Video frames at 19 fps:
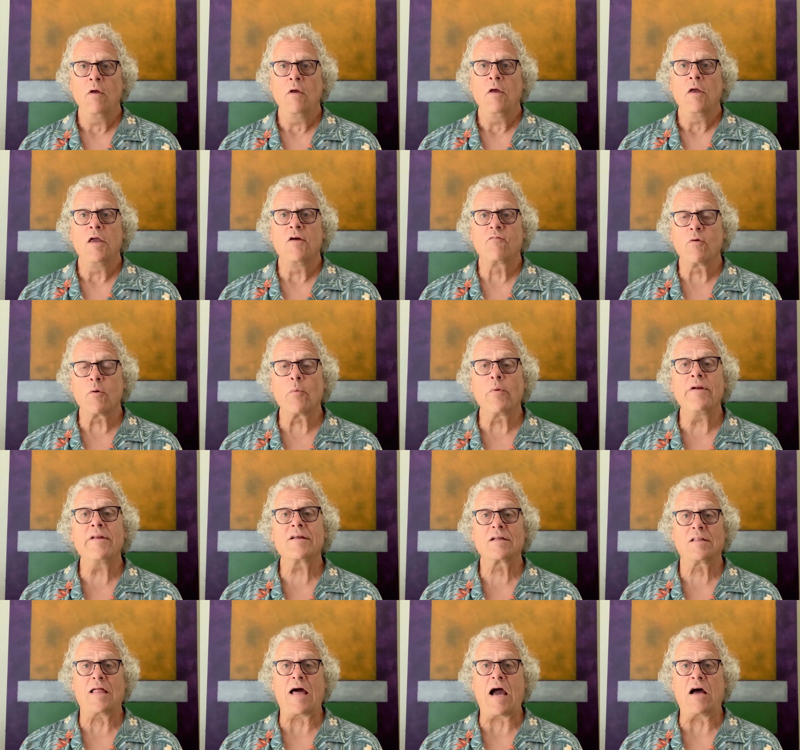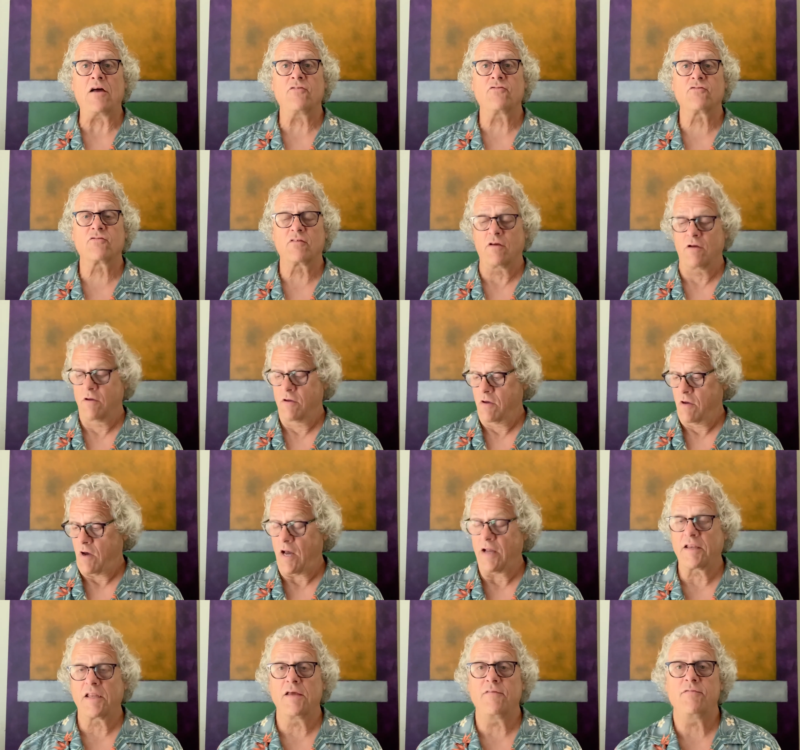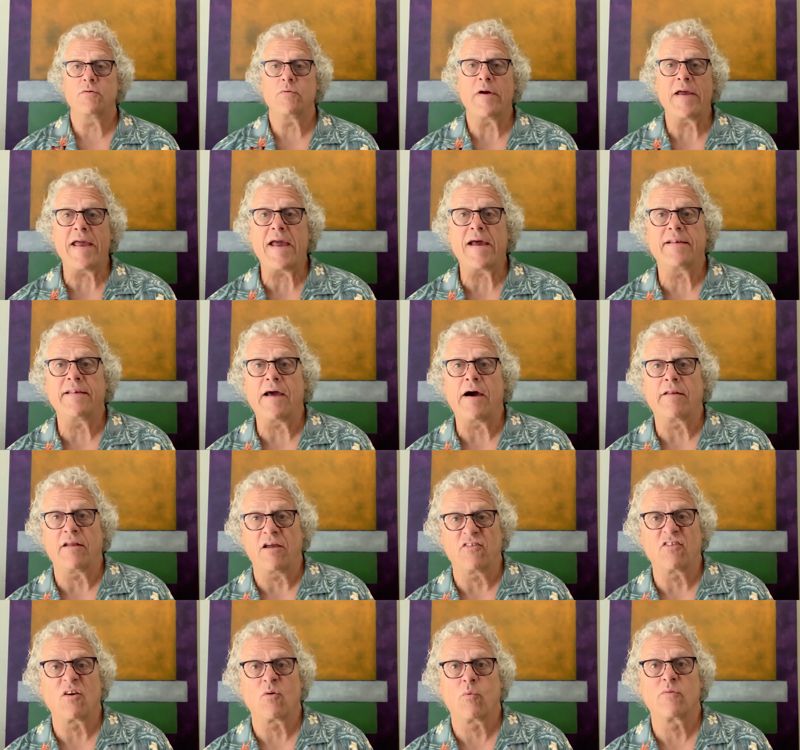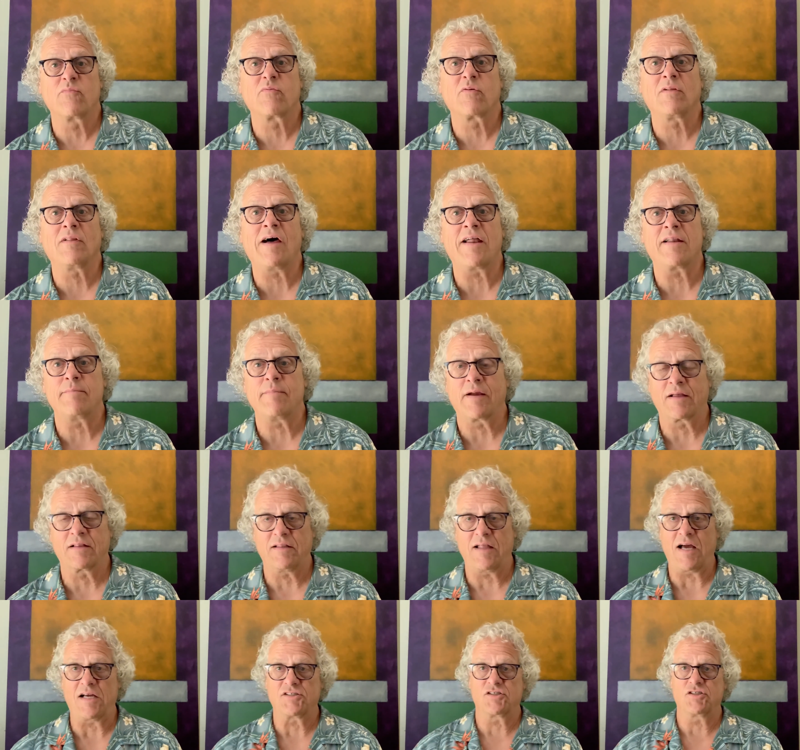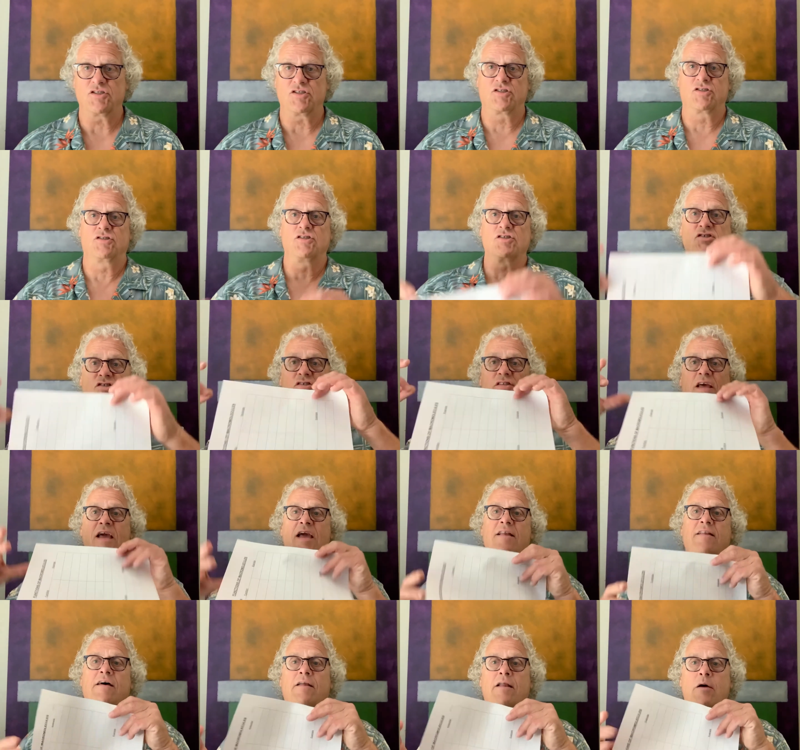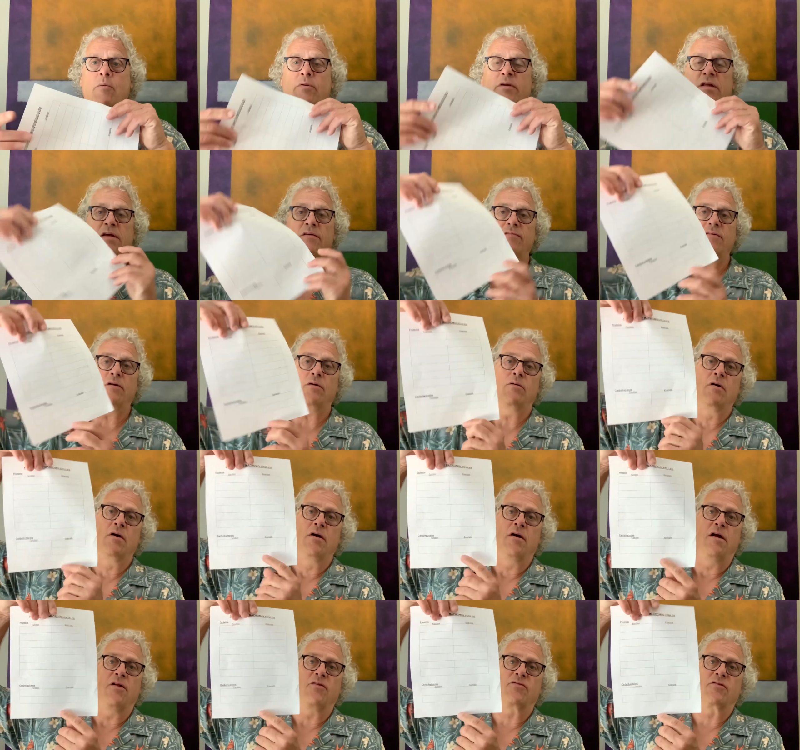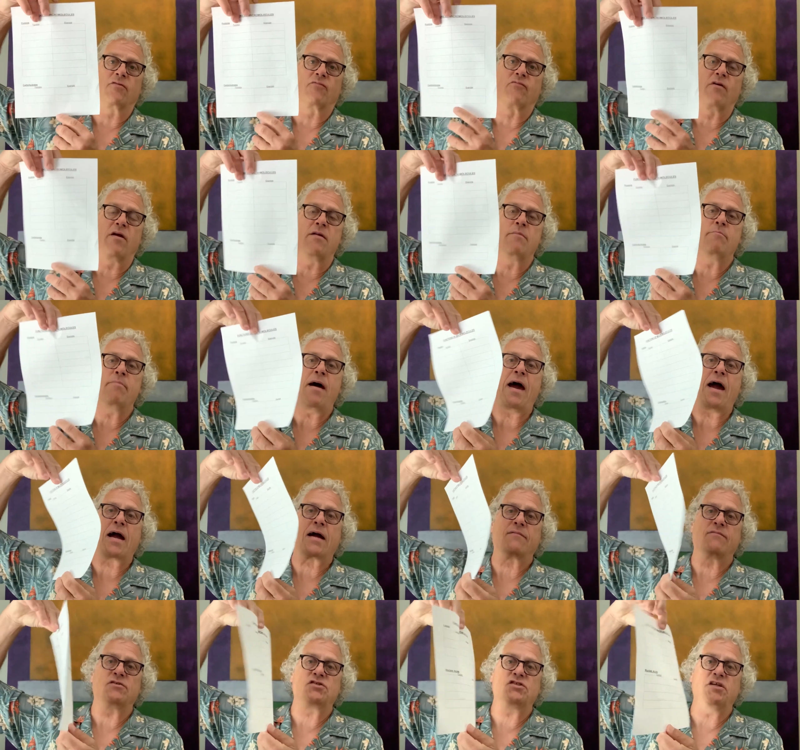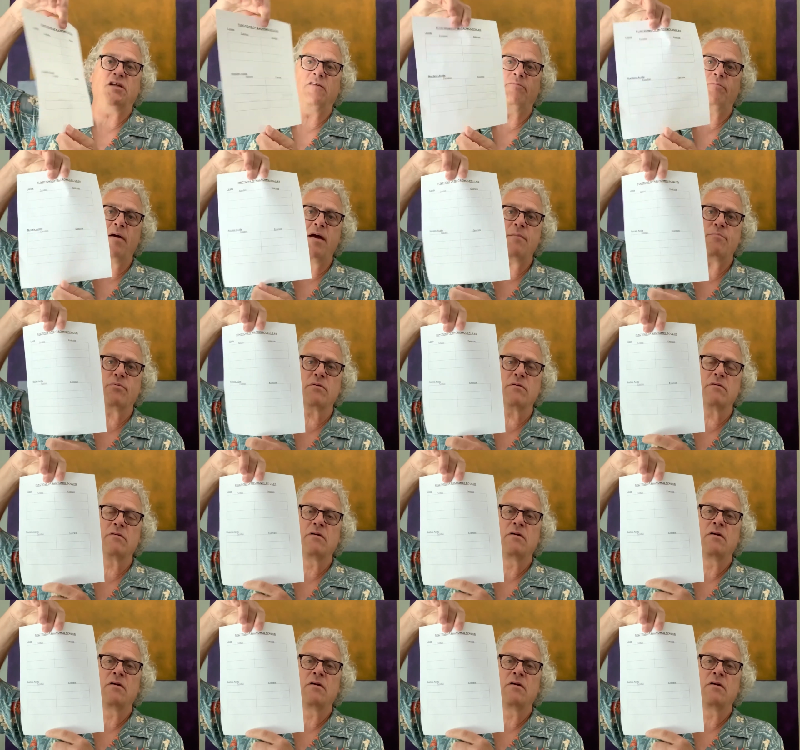If we were in class, I'd give you a handout, as I would for a lot of my classes. This is the handout I would give you. It's the front and back of a sheet of paper.